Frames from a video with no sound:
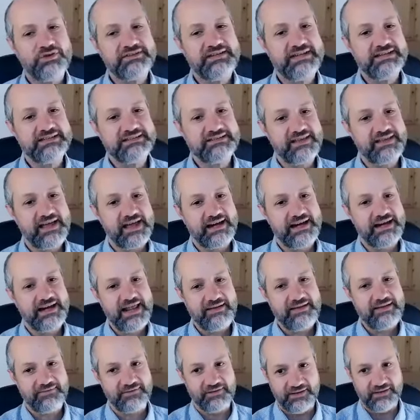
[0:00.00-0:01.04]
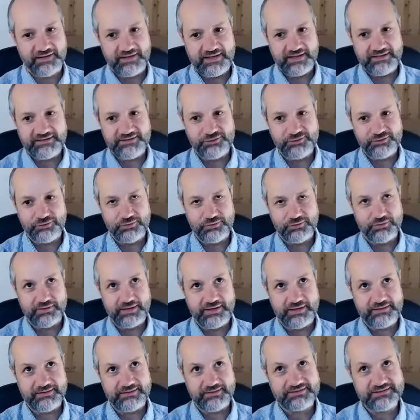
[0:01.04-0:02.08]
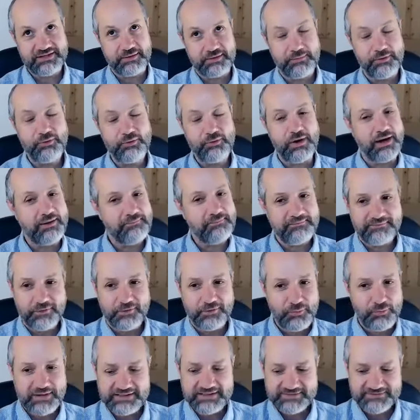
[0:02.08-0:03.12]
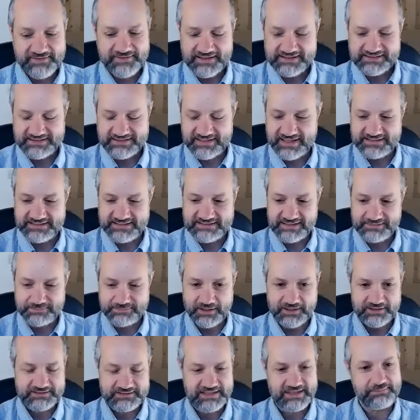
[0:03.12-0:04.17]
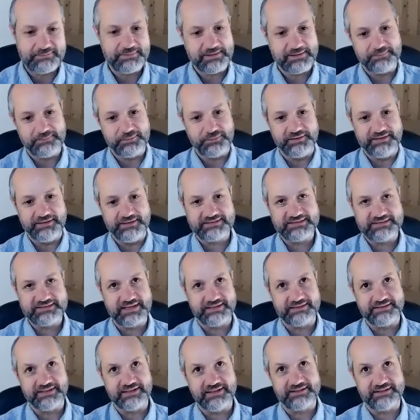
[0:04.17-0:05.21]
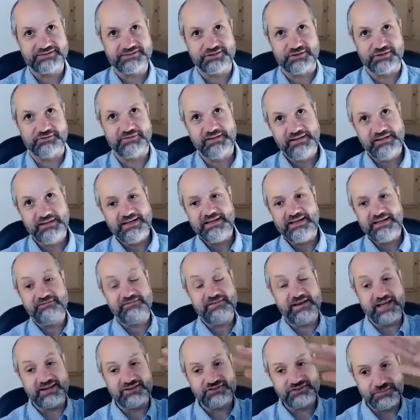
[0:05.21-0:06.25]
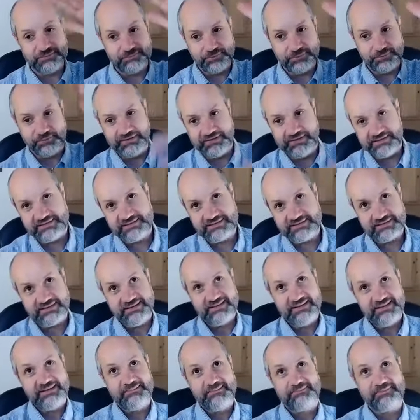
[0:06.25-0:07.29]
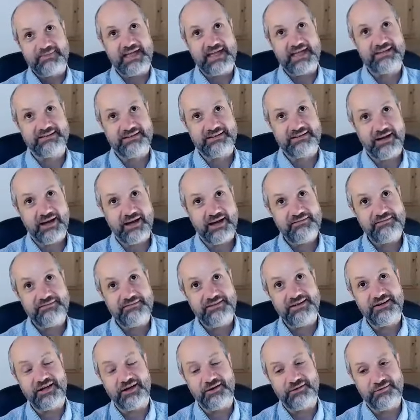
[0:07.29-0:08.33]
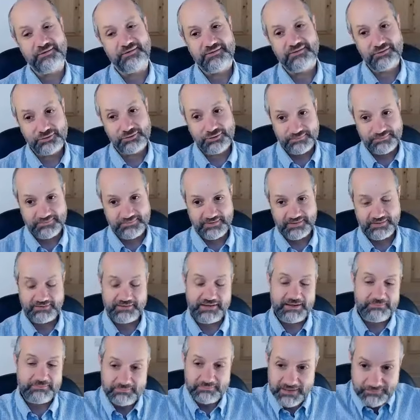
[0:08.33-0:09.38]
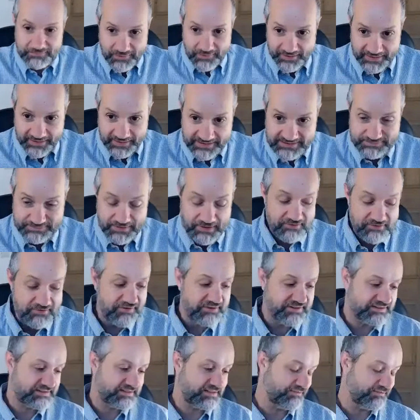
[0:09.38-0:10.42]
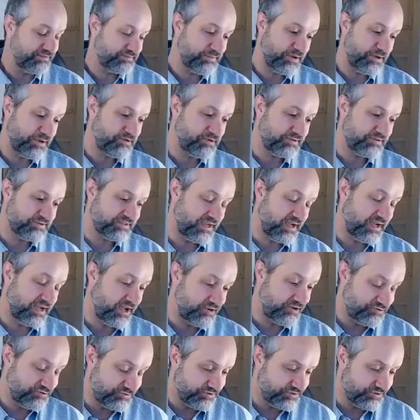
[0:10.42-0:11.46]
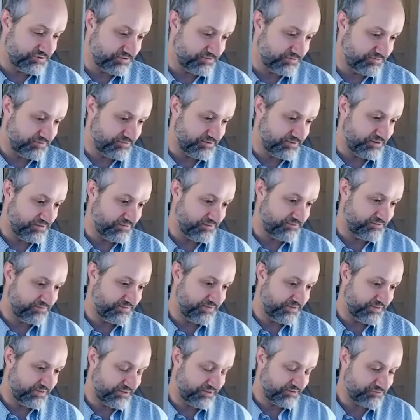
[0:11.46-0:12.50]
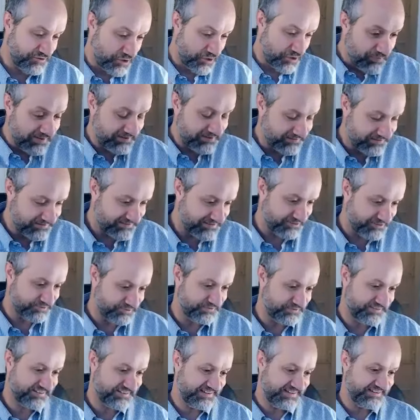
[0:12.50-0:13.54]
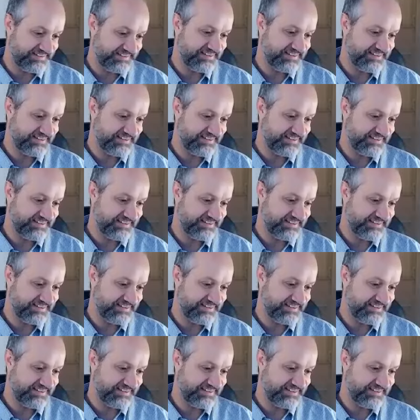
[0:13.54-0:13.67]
is that level in so I'm always fascinated by tipping points and sort of inflection points. And in my experience, and I've spoken to hundreds of growing consultancies,